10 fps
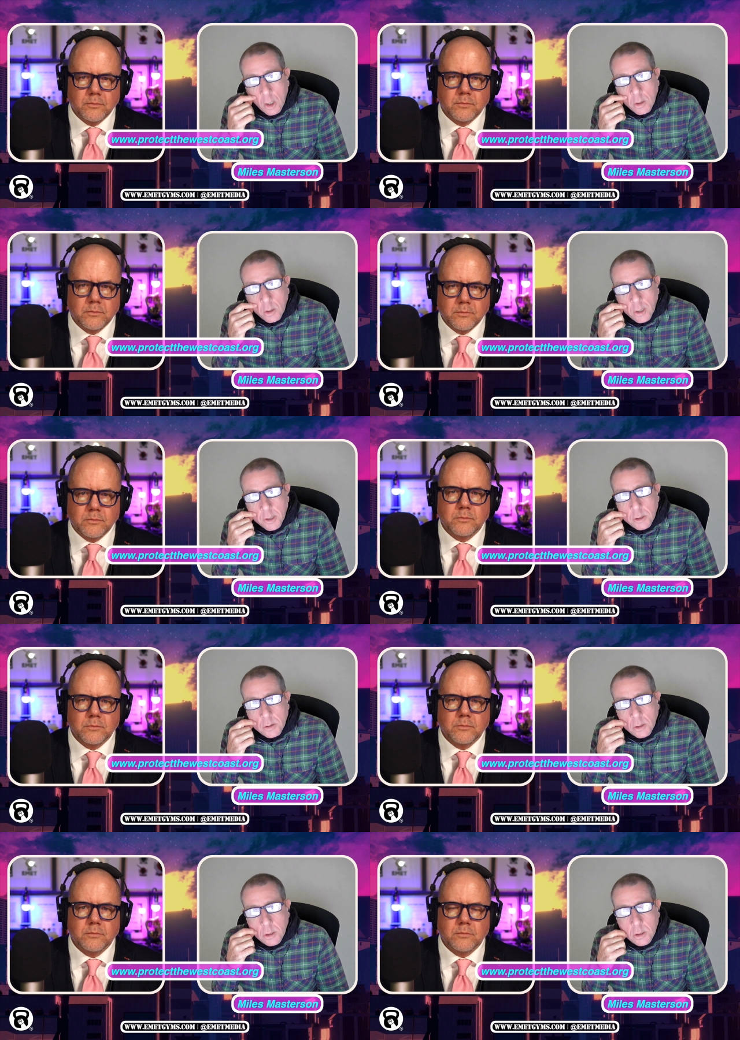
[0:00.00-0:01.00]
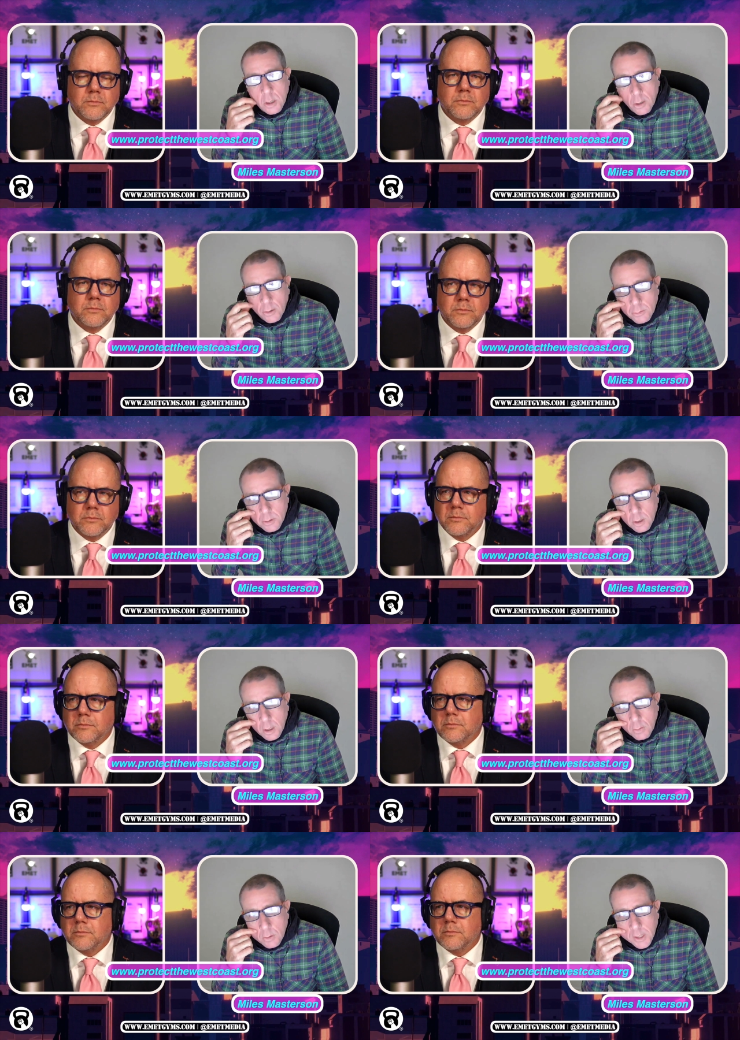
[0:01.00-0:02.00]
Speaker 1: you know, this is not just a local
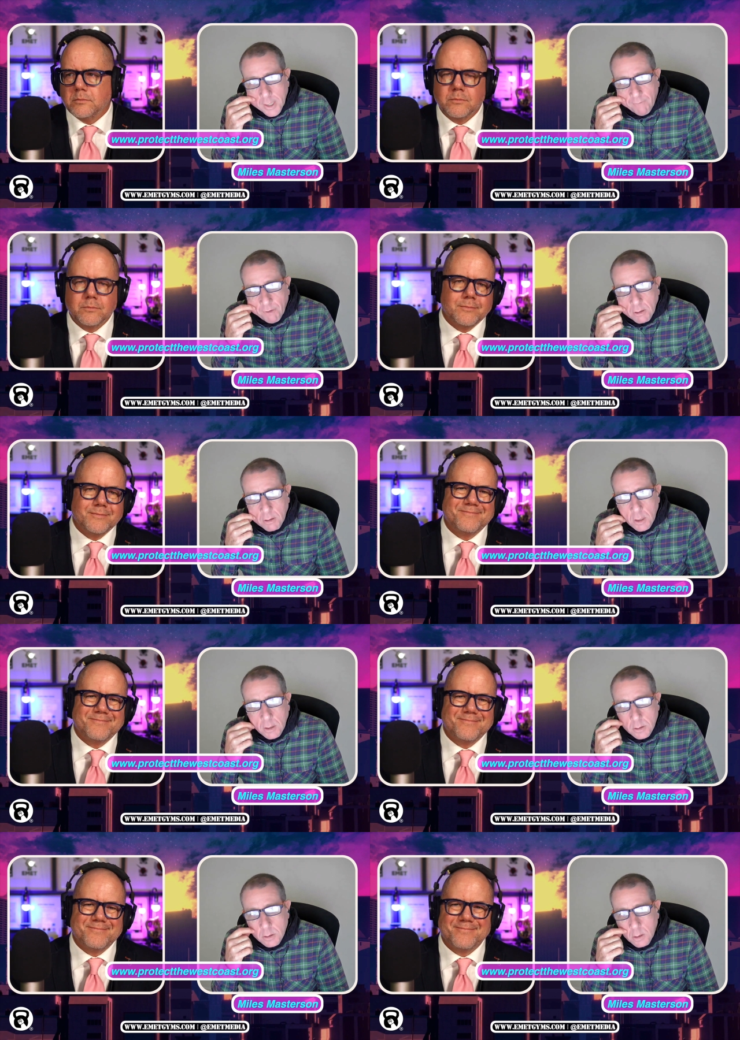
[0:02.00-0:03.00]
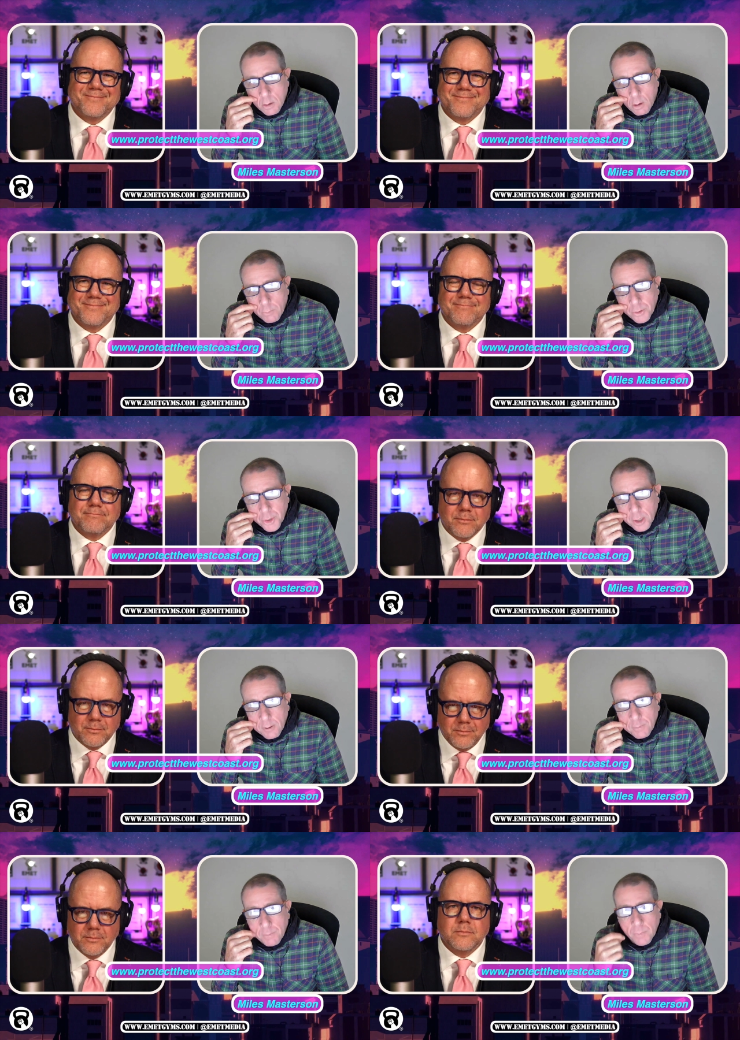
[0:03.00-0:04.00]
thing or a South African thing. This is a global
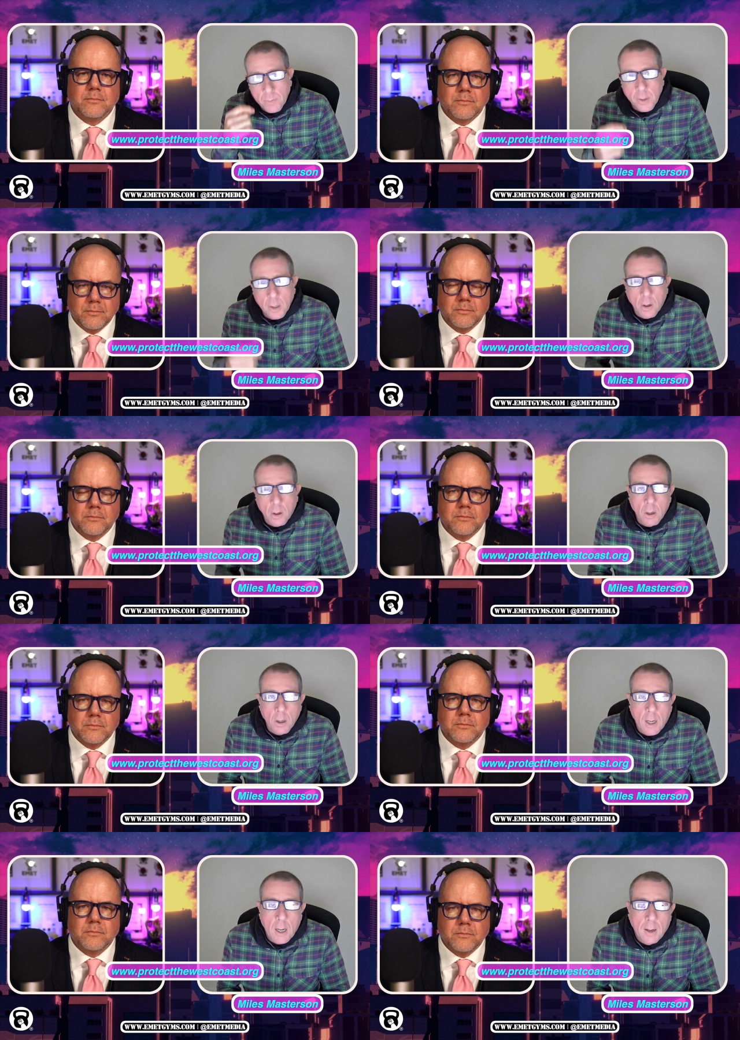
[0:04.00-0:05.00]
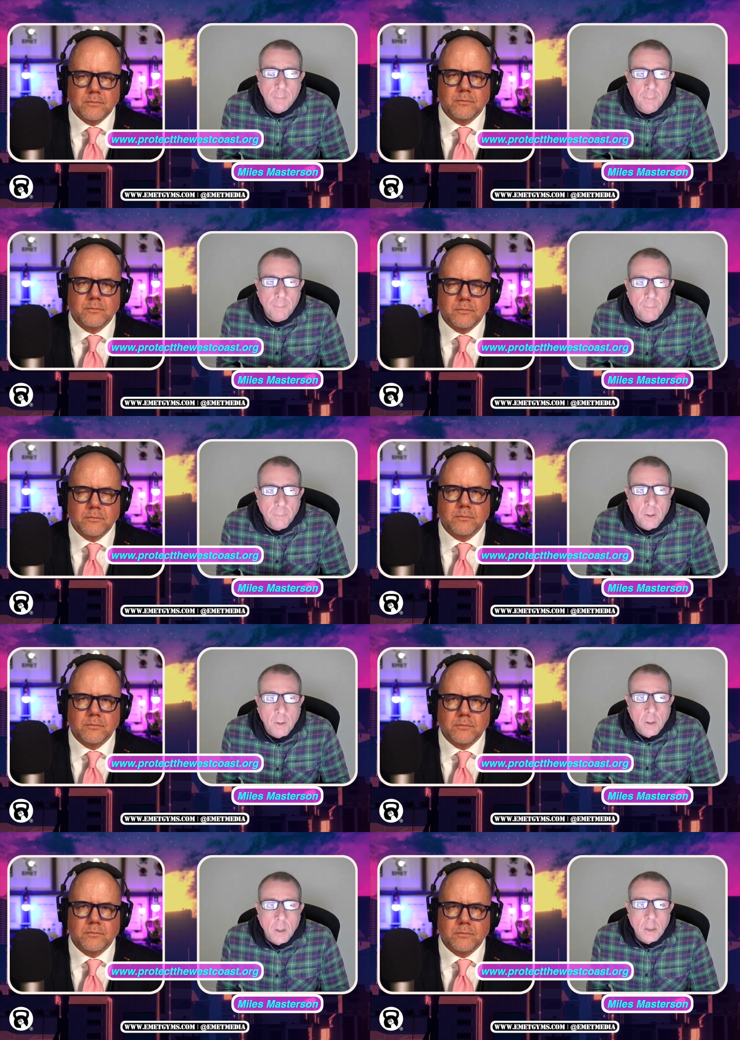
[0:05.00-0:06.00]
thing. There are um,
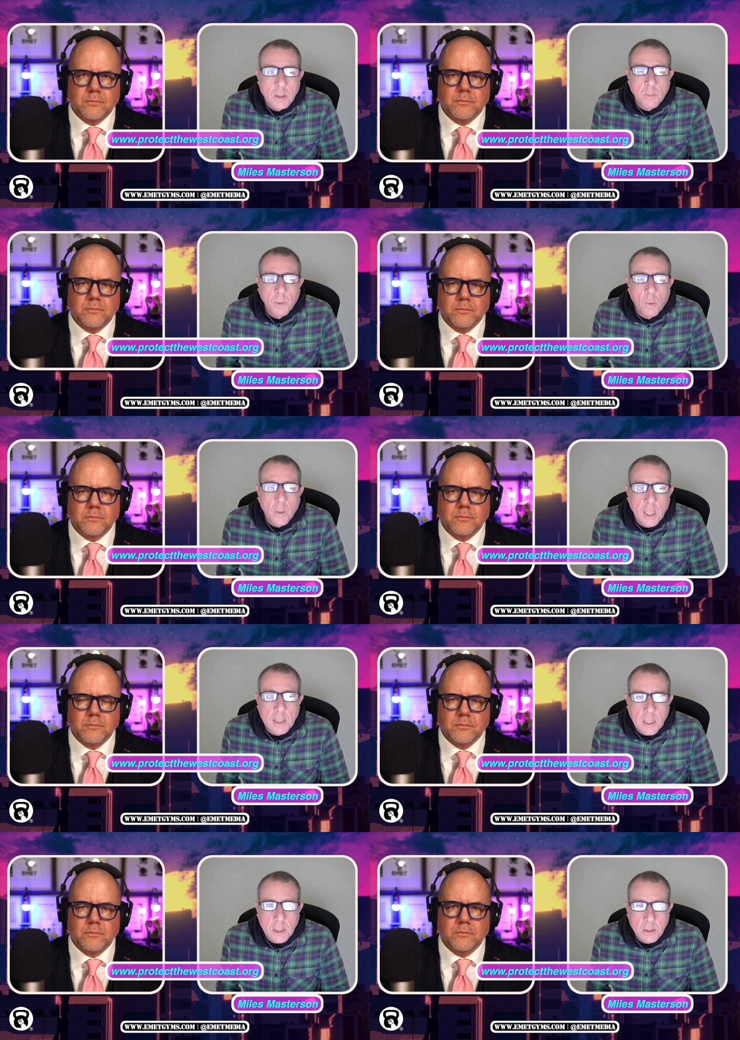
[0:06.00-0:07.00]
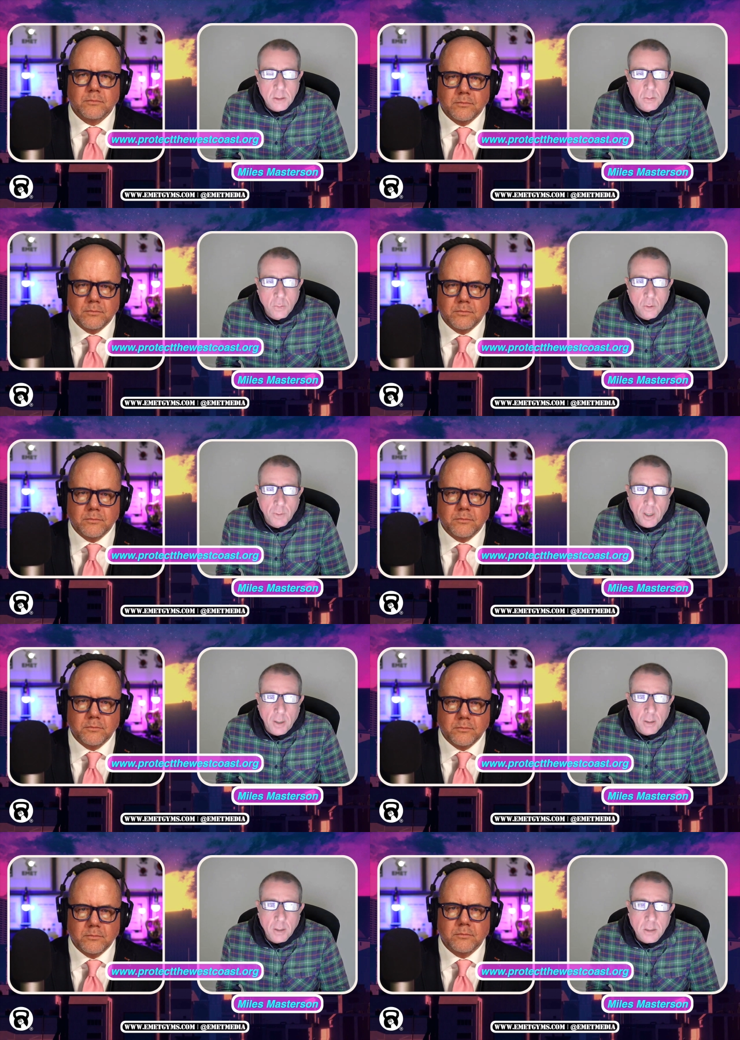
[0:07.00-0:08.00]
similar organizations in the world, but
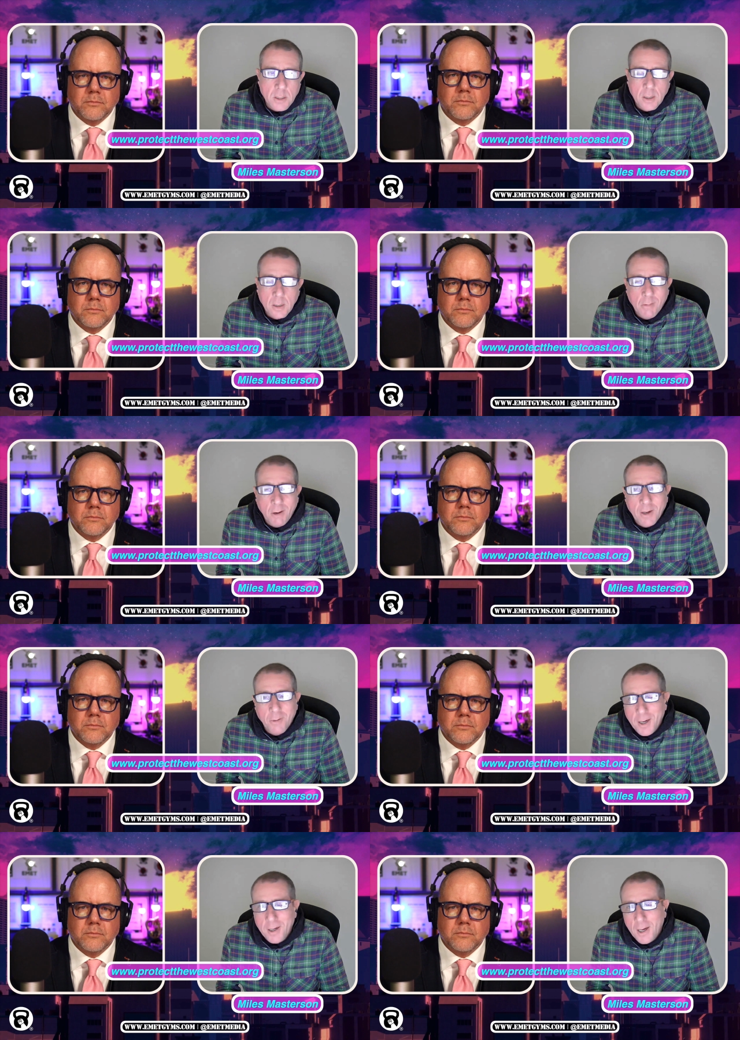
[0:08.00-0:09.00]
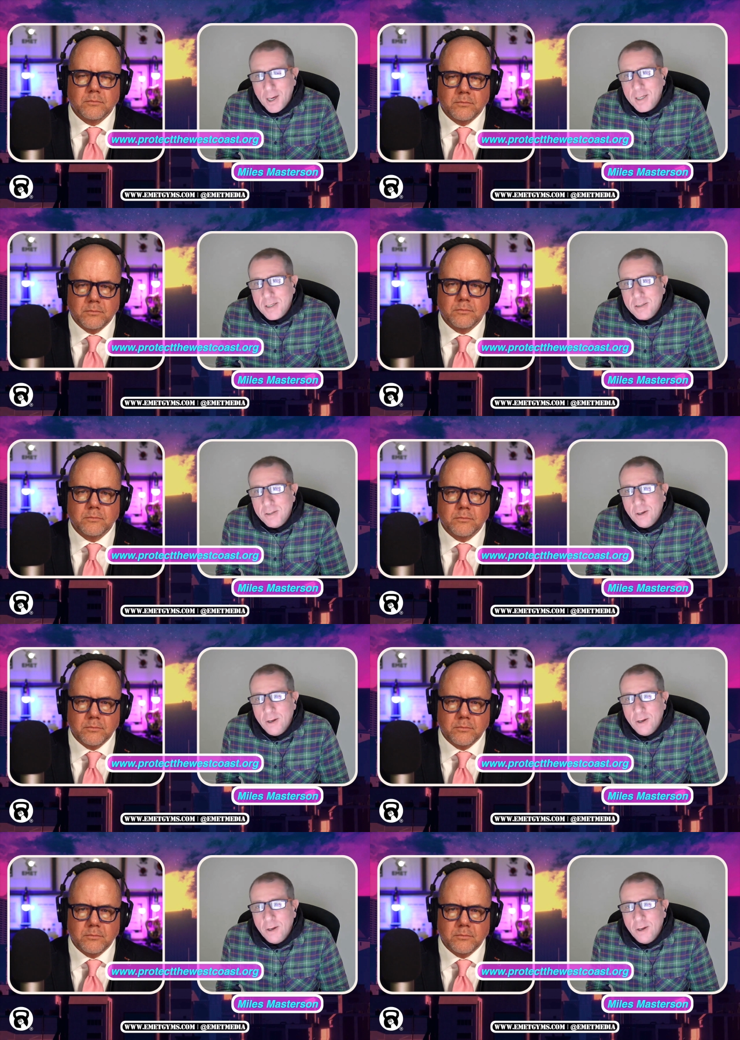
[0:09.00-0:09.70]
I don't think there's anything really quite like us. You know,